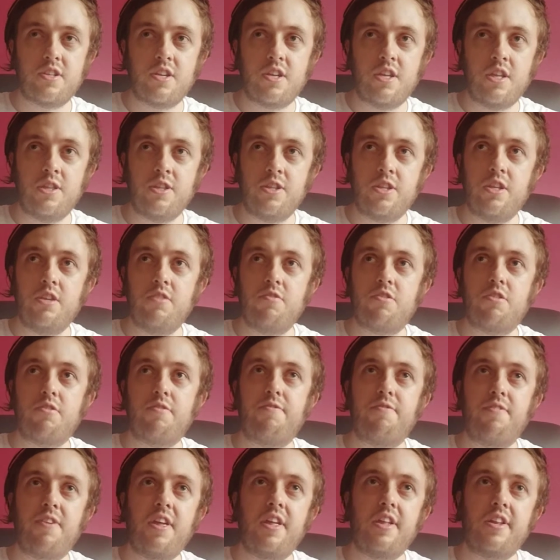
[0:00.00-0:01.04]
and leaves you
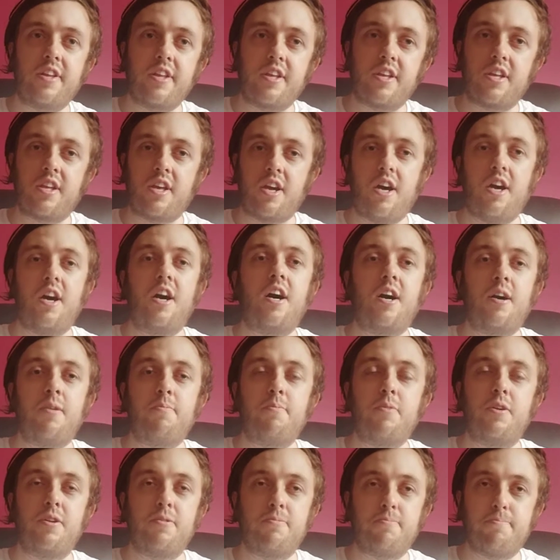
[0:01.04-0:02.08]
feeling
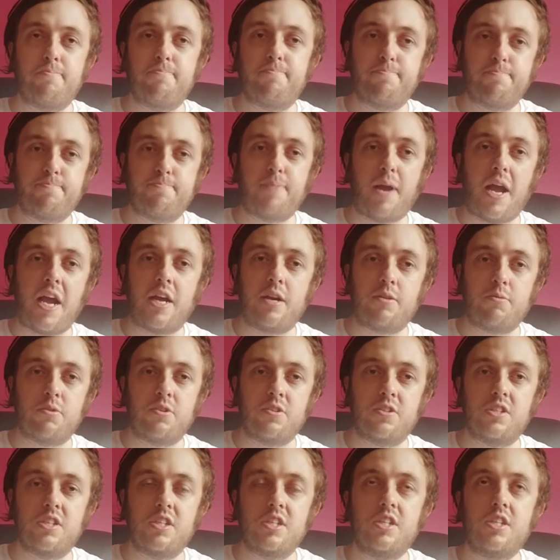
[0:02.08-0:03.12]
calm and
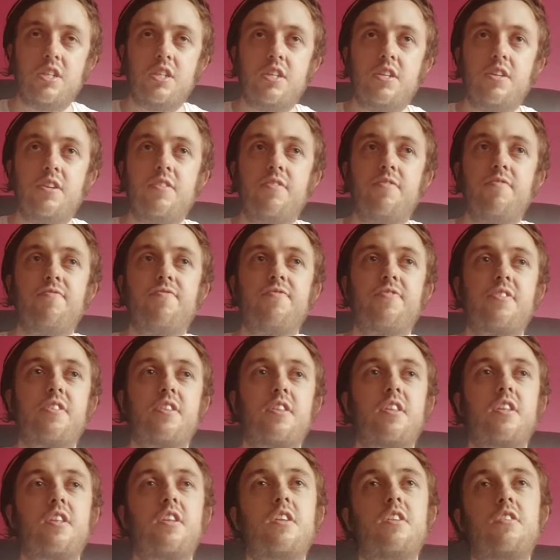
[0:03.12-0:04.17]
powered.
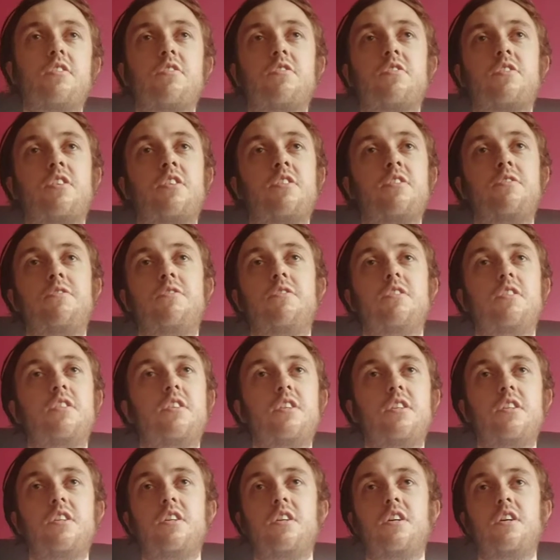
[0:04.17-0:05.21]
So,
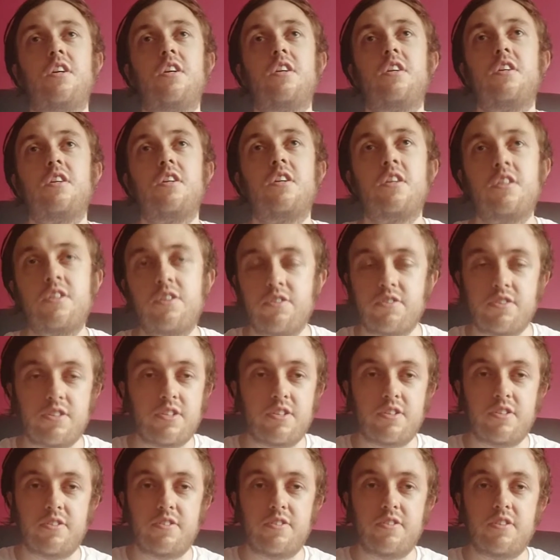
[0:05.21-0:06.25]

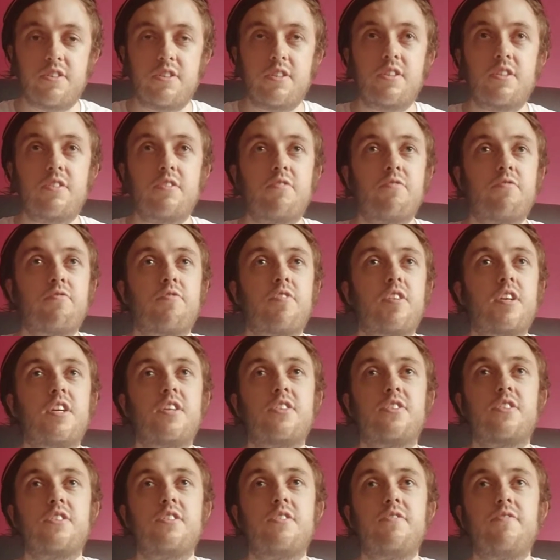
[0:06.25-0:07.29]
another
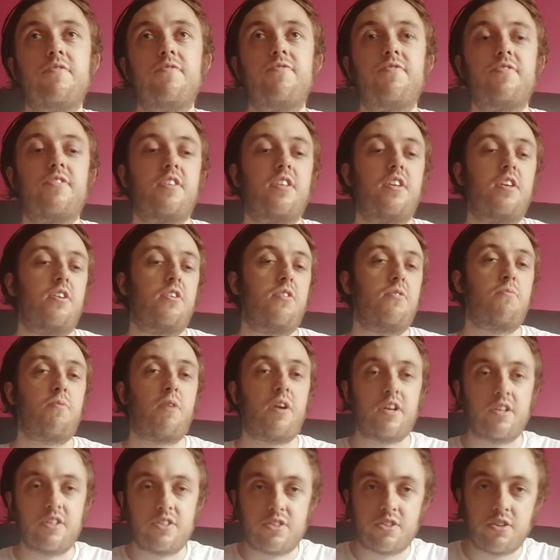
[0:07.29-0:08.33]
reason
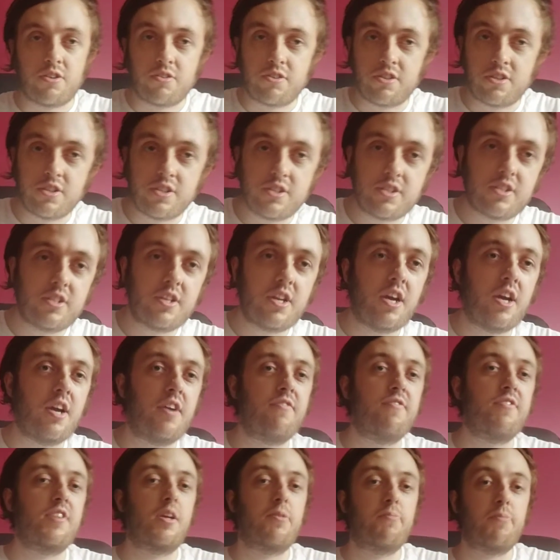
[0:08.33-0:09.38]
why it's so good,
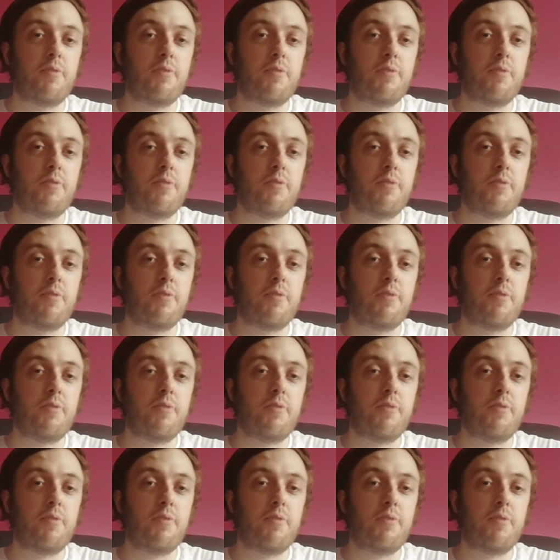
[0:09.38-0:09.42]
give